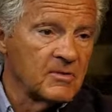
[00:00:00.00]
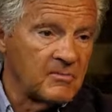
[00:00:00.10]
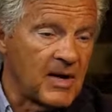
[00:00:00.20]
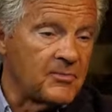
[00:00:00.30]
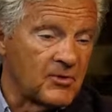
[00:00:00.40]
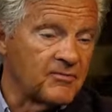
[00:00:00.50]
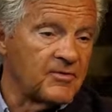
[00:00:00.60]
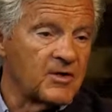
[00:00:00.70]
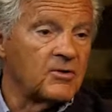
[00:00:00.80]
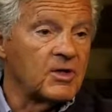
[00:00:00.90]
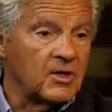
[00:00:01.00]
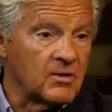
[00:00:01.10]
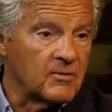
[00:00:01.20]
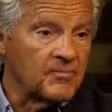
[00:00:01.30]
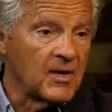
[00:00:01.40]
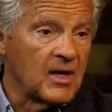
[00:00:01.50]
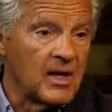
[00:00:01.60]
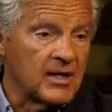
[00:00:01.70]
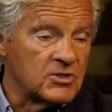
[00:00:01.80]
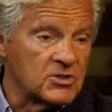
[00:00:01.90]
popular figure here.
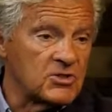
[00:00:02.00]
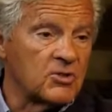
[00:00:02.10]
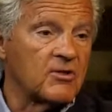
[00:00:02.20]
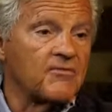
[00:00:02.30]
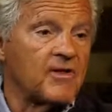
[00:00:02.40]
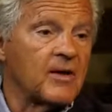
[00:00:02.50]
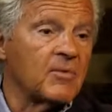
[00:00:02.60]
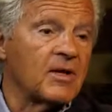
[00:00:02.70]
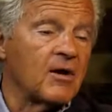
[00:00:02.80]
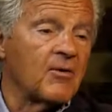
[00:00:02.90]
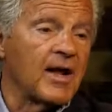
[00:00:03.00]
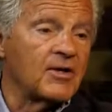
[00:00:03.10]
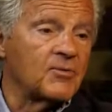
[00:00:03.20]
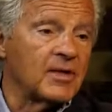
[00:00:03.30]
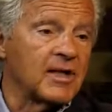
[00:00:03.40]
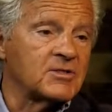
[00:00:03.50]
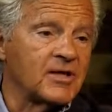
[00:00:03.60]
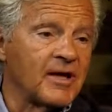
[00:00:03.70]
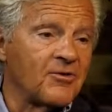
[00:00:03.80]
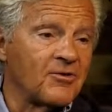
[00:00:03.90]
I just saw the family, our annual
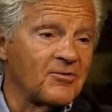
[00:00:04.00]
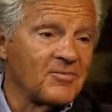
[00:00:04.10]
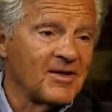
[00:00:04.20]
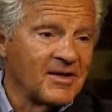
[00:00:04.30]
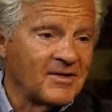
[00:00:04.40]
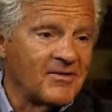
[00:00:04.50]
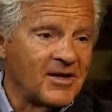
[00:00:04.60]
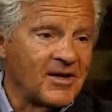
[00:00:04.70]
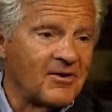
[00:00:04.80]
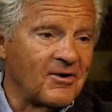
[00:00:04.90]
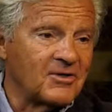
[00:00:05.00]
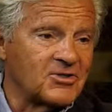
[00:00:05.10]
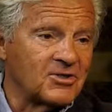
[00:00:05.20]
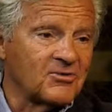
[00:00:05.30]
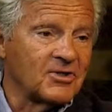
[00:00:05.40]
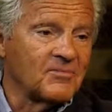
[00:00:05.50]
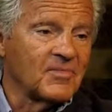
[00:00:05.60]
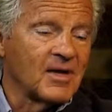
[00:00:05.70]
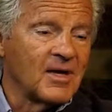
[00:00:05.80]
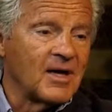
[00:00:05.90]
get-together, the Kerry children.
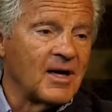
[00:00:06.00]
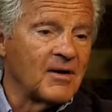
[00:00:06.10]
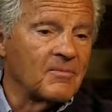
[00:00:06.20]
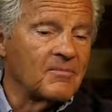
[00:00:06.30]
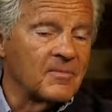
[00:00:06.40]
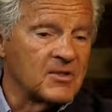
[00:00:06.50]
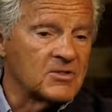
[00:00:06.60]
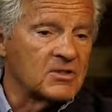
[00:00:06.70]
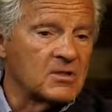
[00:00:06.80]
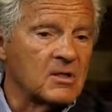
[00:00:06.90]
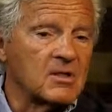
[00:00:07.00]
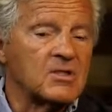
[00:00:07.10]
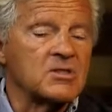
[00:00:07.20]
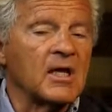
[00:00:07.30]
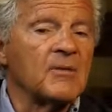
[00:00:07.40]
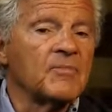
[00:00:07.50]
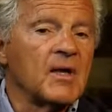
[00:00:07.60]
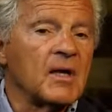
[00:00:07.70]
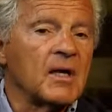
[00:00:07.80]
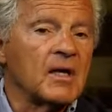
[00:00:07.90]
There's a
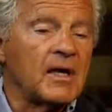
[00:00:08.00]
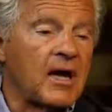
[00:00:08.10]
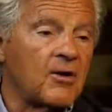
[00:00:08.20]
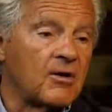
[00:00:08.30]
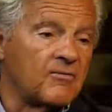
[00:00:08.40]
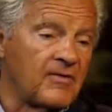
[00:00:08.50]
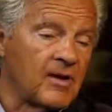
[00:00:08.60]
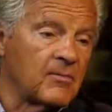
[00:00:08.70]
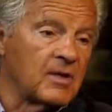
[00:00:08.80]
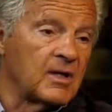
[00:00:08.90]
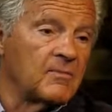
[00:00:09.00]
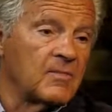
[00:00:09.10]
Kerry family